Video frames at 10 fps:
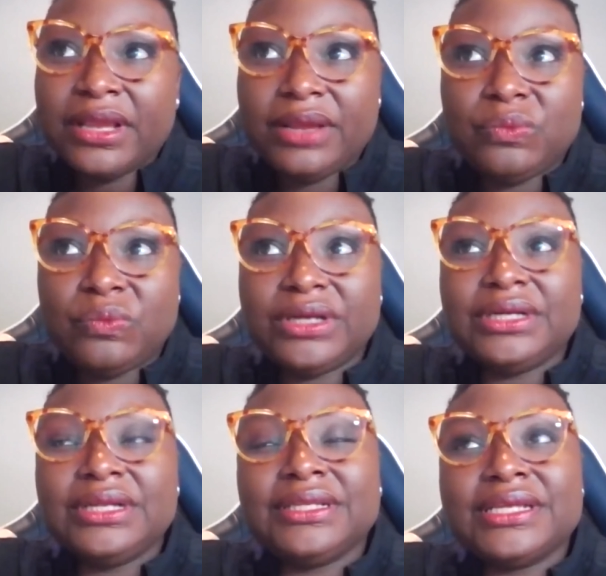And one
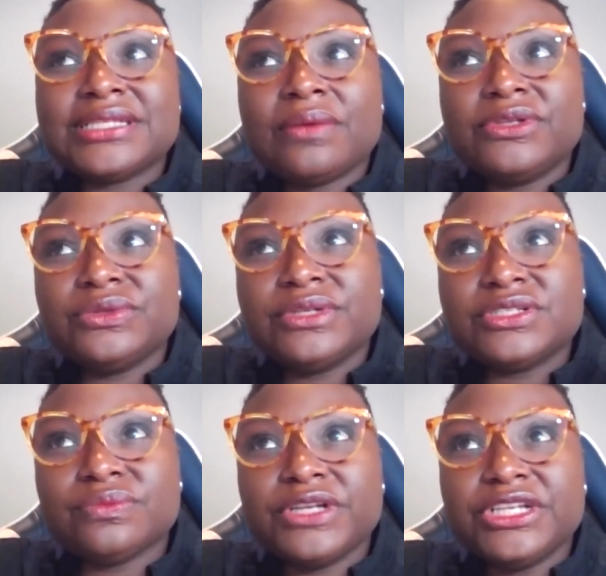of the things I would do
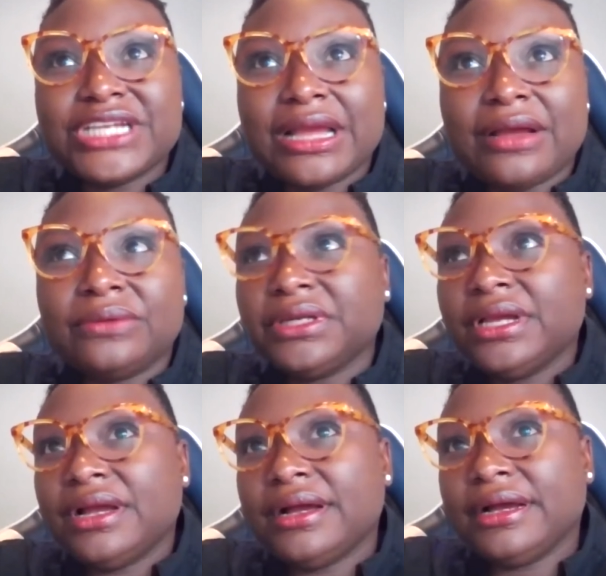is reach out
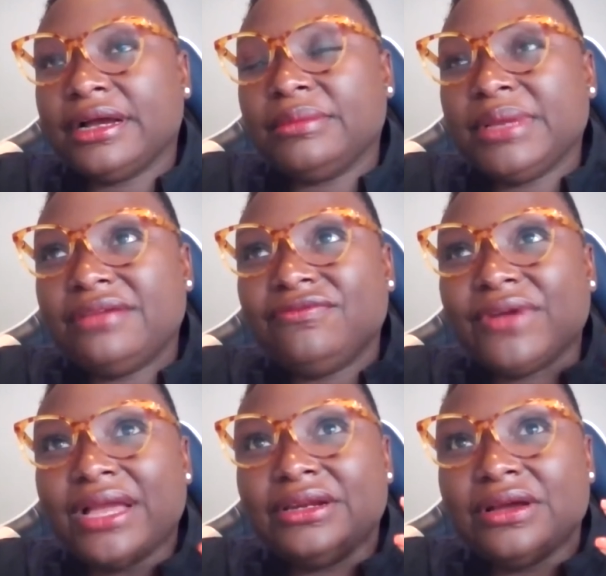and
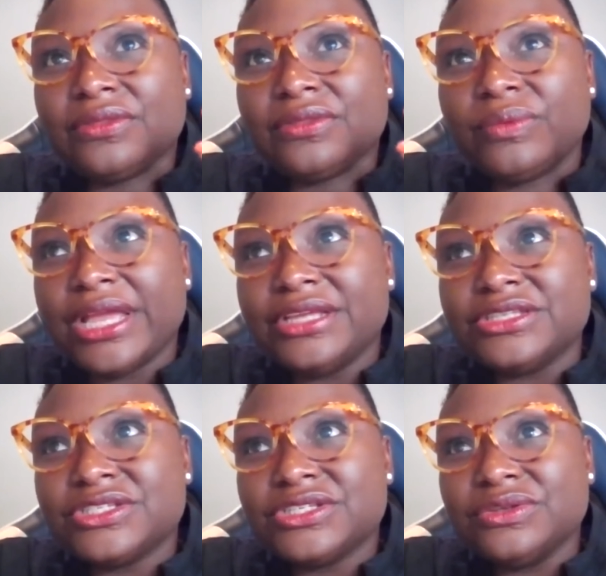find other
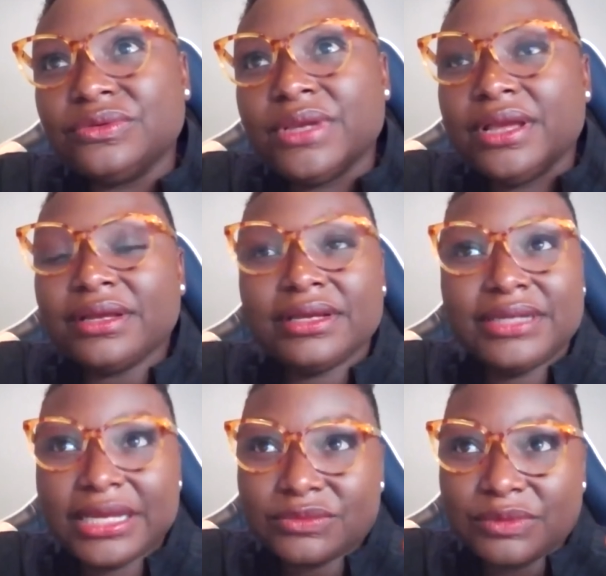ways to
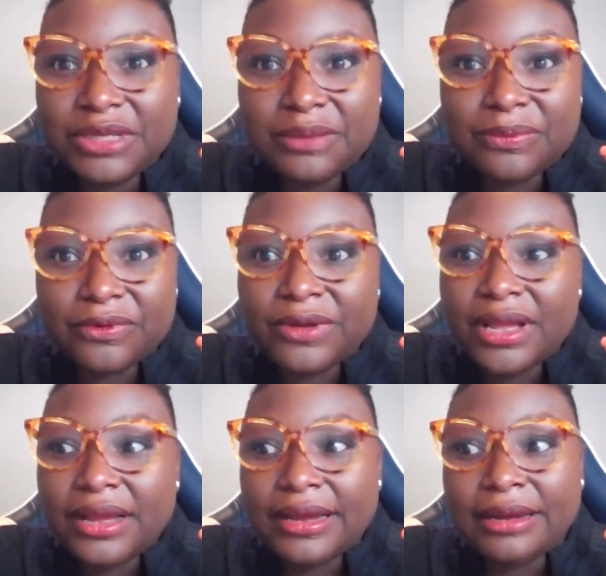connect with people.
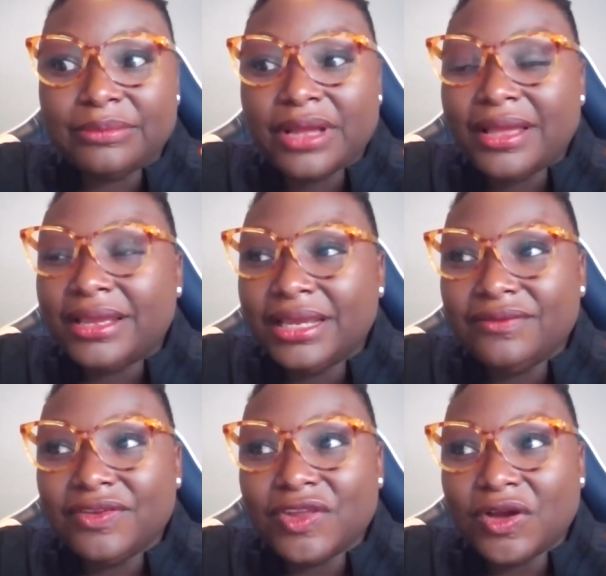
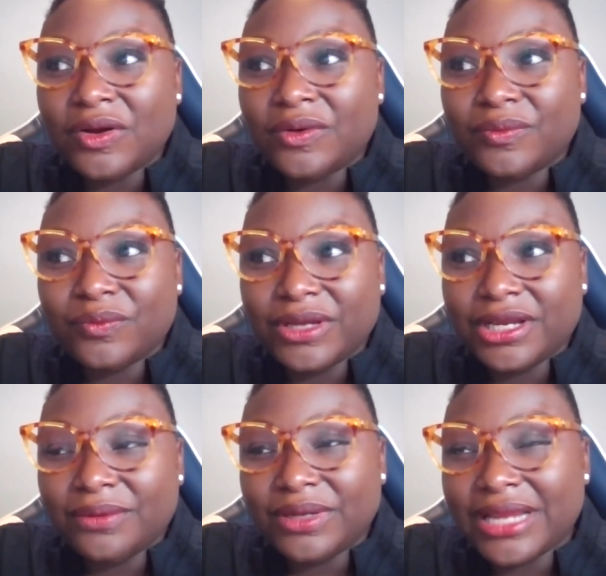Even though
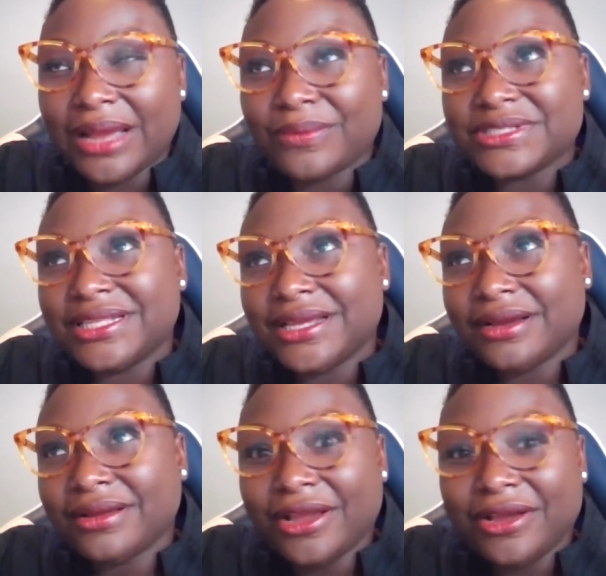when I was
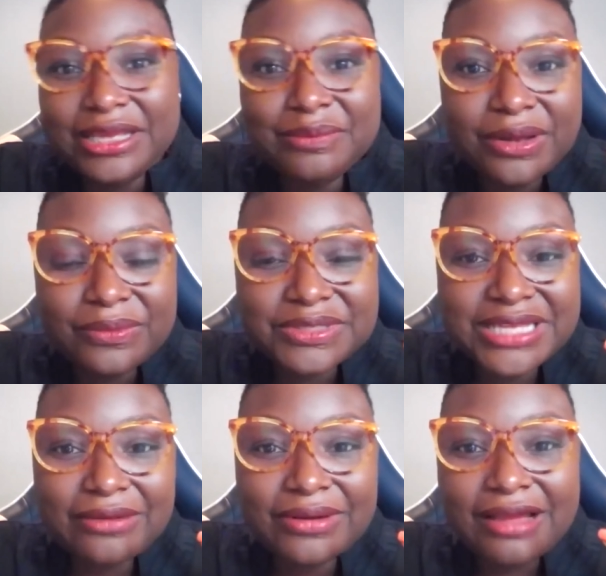there, email was
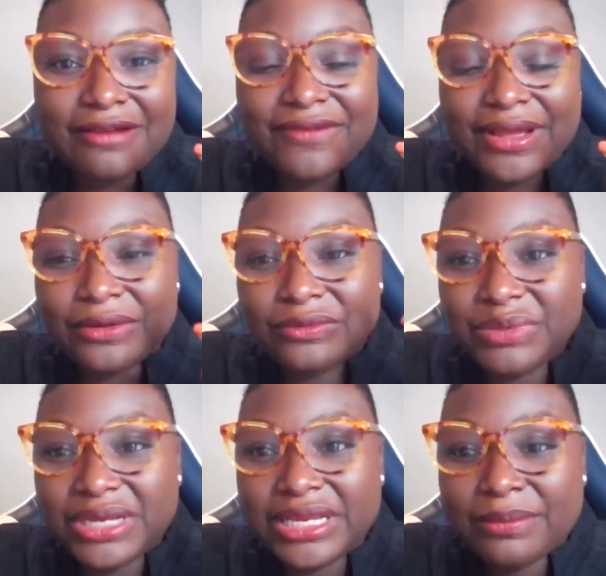out, I found
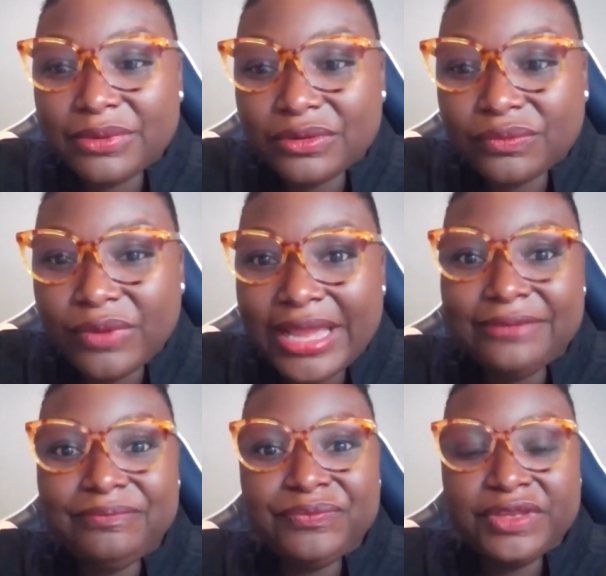being able to
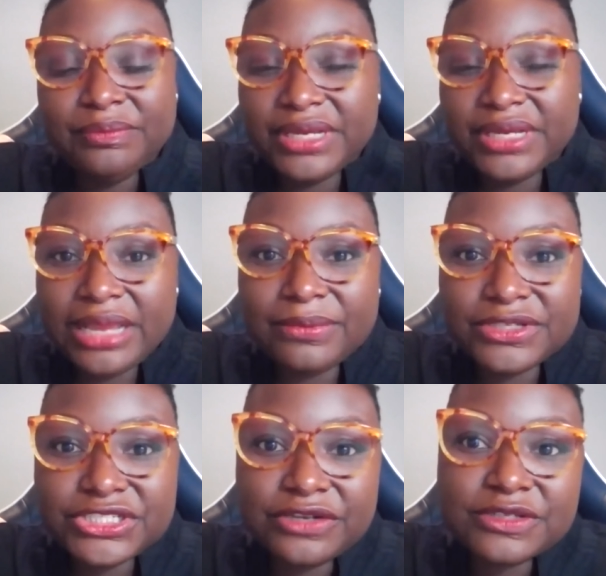write, being able to
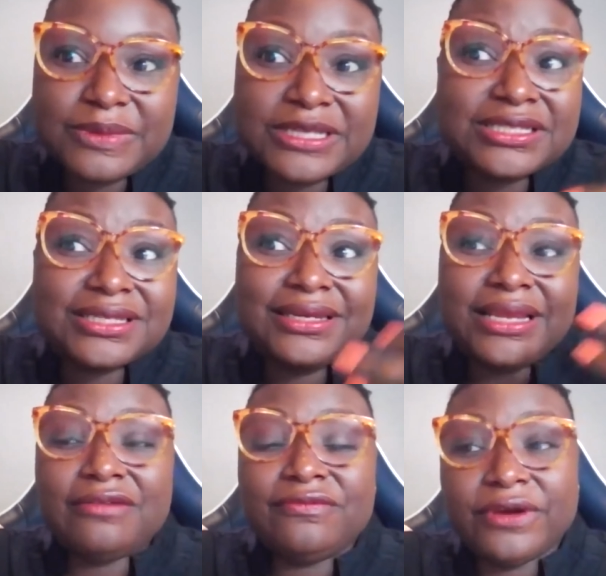share spaces, and
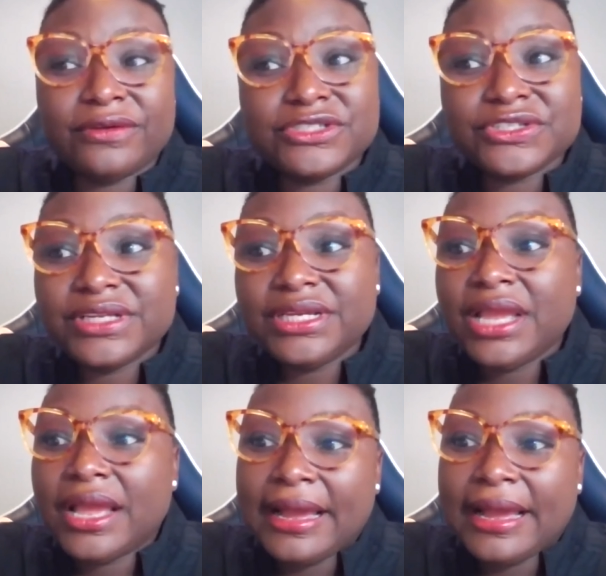now virtually,